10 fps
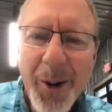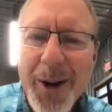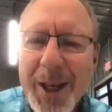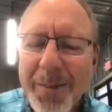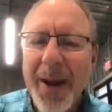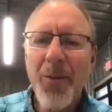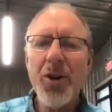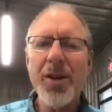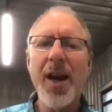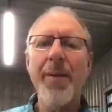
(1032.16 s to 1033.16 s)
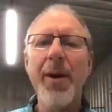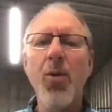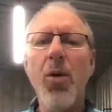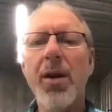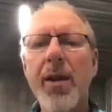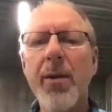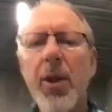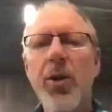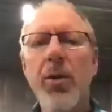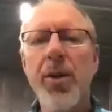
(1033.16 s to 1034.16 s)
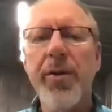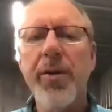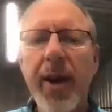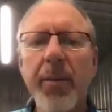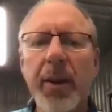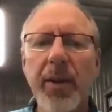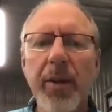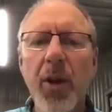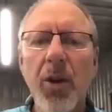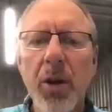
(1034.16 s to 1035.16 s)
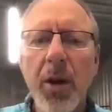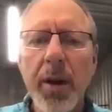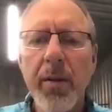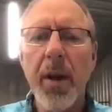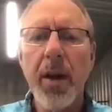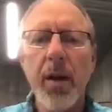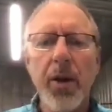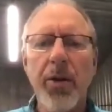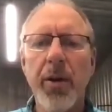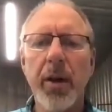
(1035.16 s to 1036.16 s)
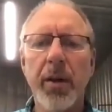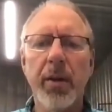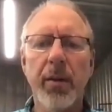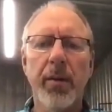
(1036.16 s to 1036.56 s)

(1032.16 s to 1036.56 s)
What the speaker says: We spend more time at work than we do with our families, if you look in a career.